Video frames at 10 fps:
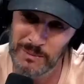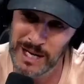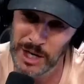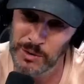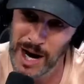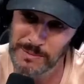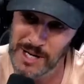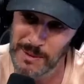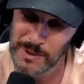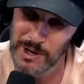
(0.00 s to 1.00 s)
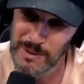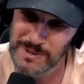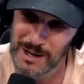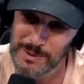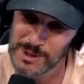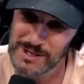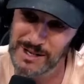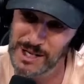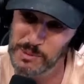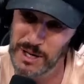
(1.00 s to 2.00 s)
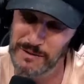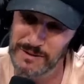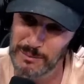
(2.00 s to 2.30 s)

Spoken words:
mean a crop top. A crop top is cuts me off in the